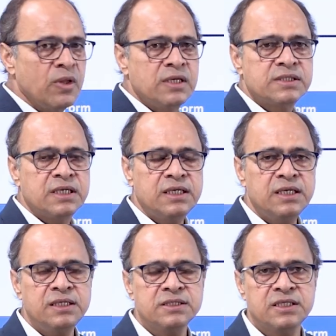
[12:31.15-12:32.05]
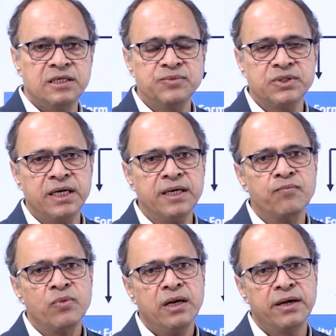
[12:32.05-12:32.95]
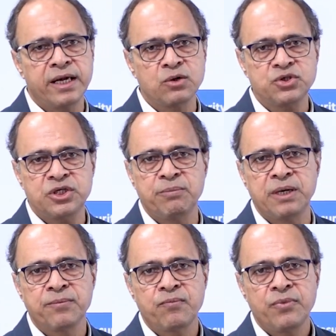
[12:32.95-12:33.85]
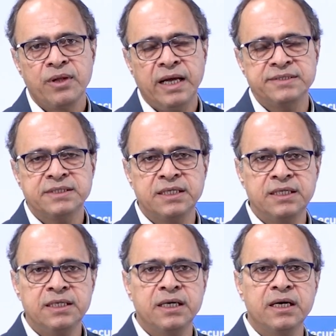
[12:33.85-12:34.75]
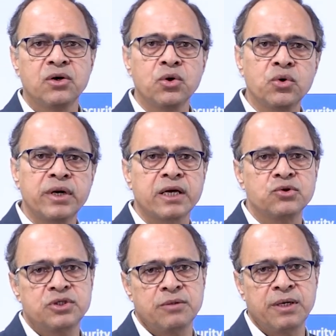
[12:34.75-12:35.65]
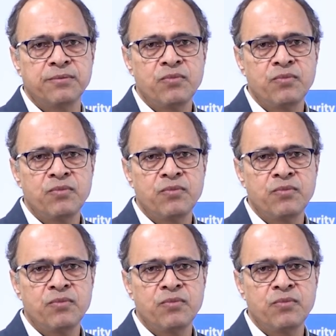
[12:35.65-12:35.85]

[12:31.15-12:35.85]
certain schemes are negotiable and certain are non-negotiable.